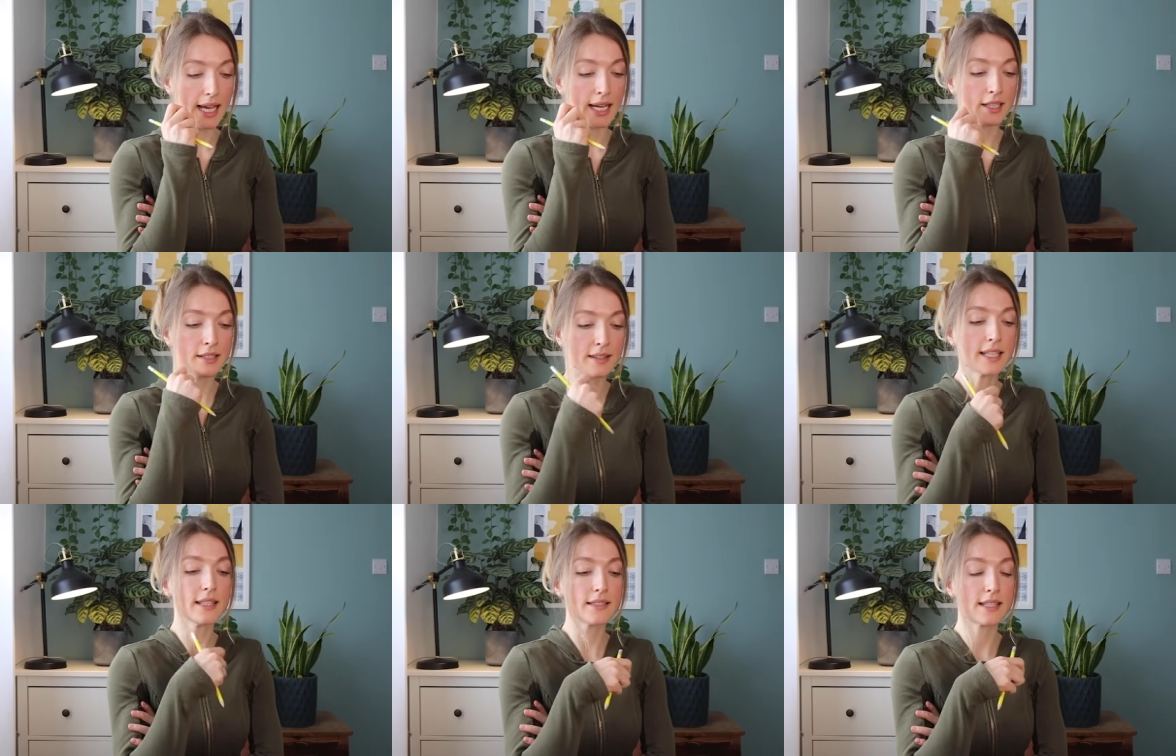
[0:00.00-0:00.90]
And I
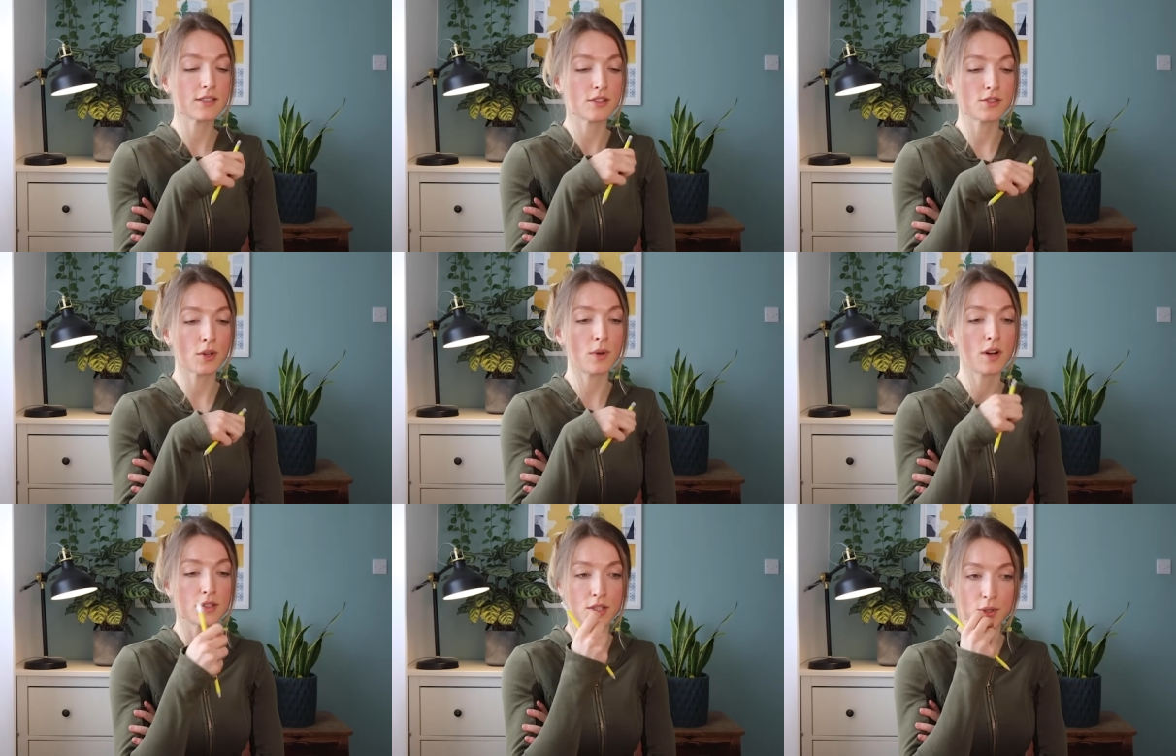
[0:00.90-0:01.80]
think these things are so
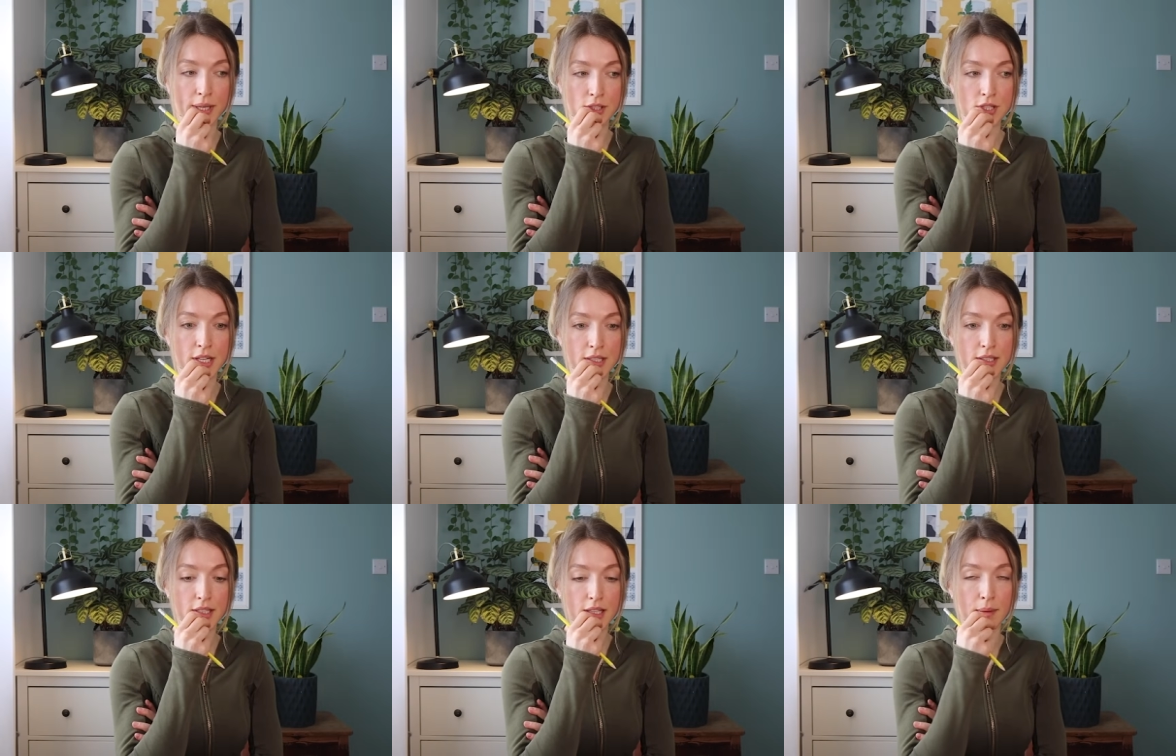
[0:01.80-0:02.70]
hard to question.
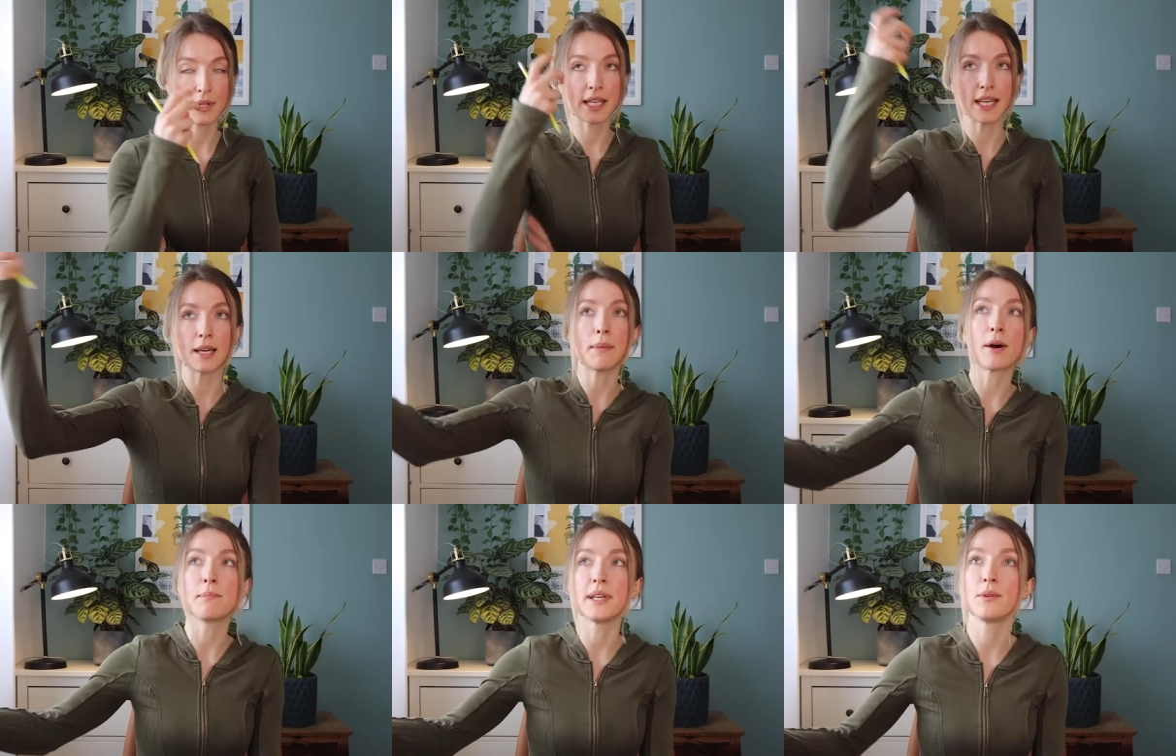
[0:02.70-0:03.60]
I'm thinking
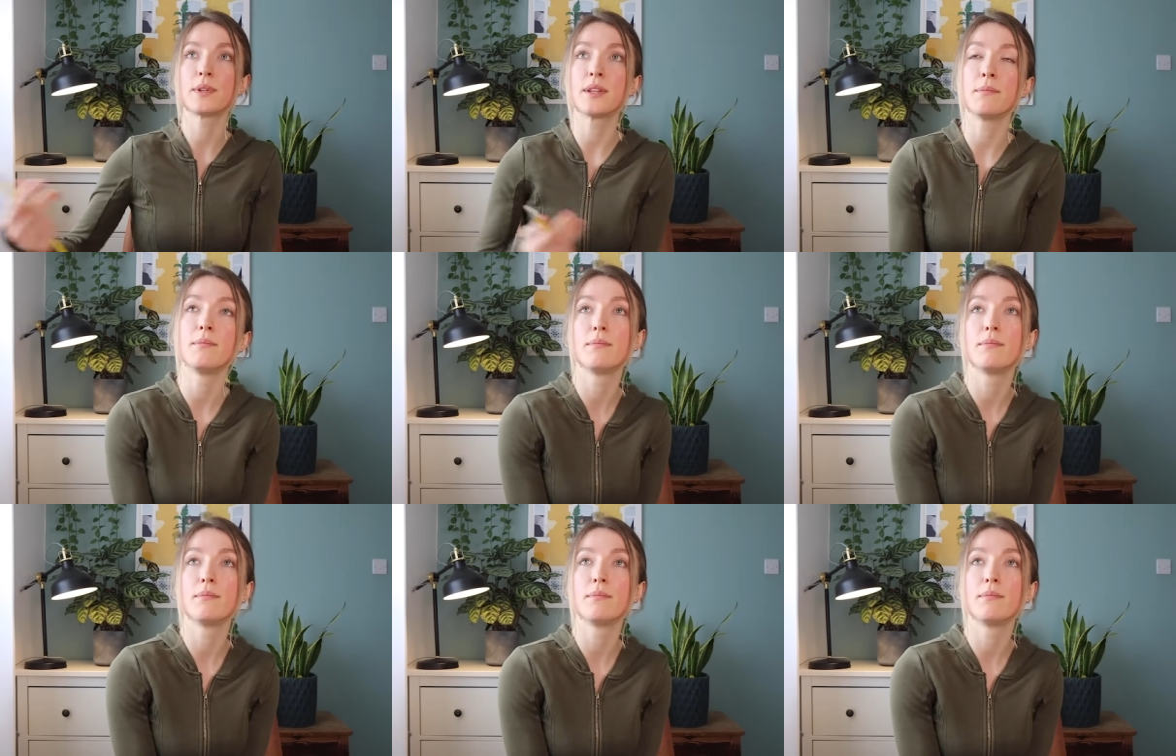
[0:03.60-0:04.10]
about me with the